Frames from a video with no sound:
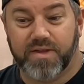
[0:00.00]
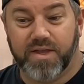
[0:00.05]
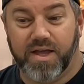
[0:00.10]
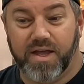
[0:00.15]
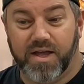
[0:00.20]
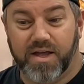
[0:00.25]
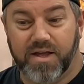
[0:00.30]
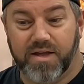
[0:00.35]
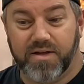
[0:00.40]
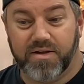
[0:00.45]

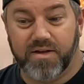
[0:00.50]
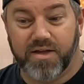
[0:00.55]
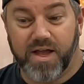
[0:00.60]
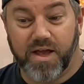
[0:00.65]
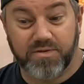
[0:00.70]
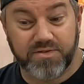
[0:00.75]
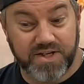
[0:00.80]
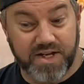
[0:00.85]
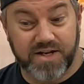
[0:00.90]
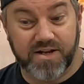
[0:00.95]
I
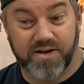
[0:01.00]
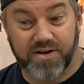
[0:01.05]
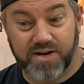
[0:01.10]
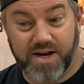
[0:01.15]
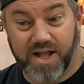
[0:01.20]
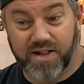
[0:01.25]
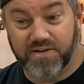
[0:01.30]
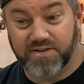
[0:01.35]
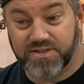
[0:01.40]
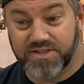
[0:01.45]
was
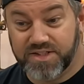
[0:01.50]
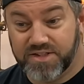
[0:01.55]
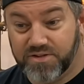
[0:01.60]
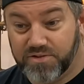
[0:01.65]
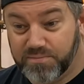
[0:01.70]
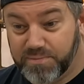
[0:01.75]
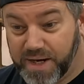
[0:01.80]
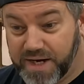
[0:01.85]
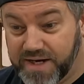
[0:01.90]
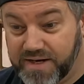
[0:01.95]
$800 in
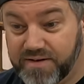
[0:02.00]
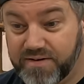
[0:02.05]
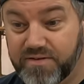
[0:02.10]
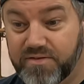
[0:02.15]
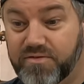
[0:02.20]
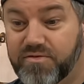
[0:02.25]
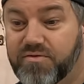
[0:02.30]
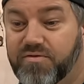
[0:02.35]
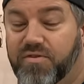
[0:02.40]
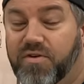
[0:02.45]
on paint
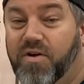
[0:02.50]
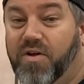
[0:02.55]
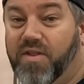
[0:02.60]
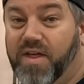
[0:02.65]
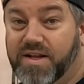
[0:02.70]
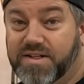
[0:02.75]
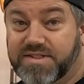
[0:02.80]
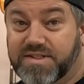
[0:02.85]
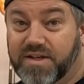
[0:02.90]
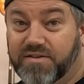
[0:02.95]
for all
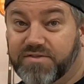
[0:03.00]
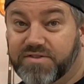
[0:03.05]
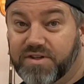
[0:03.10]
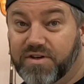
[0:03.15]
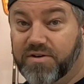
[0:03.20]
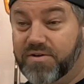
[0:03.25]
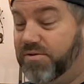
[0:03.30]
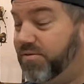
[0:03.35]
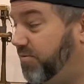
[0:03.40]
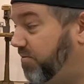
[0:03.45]
that stuff,
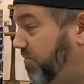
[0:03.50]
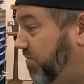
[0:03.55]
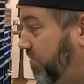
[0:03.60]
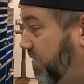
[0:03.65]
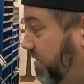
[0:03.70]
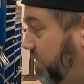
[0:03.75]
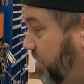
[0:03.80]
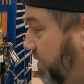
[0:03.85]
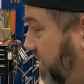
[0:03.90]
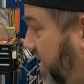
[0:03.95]
so
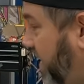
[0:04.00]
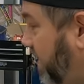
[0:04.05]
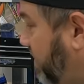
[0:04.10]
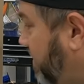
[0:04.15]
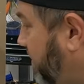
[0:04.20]
let's put that